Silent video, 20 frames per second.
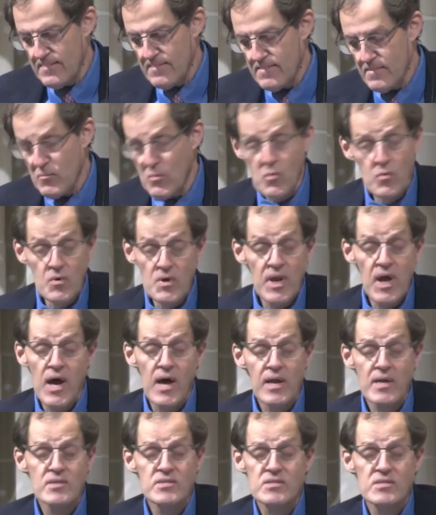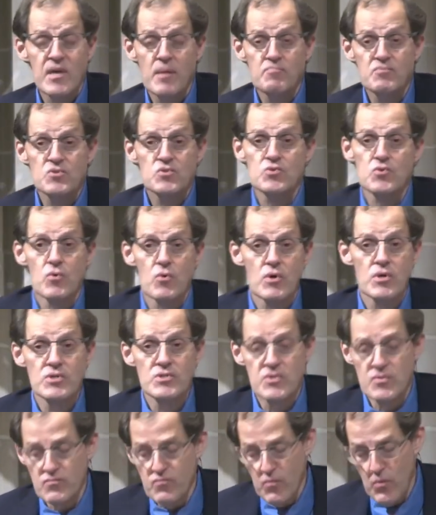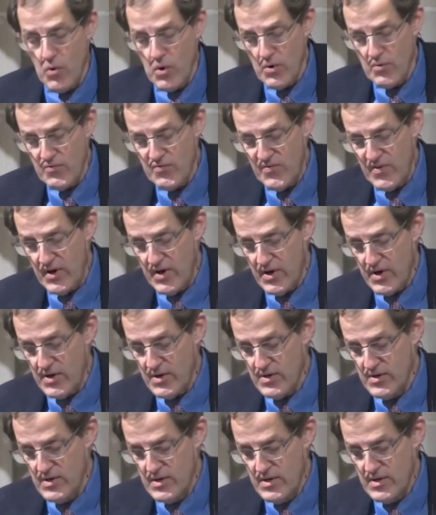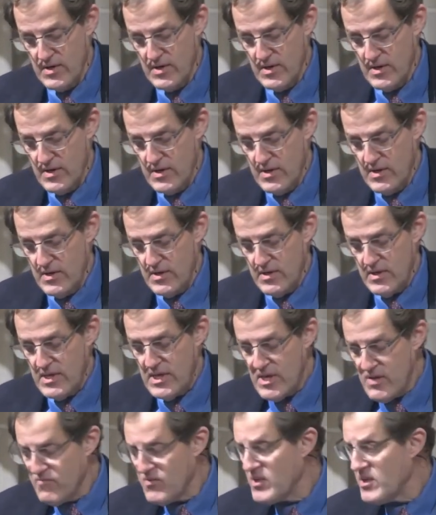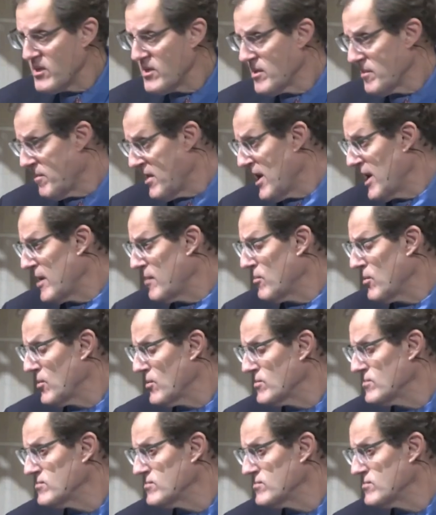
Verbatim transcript: We will not accept stories of warfare, even in the Bible,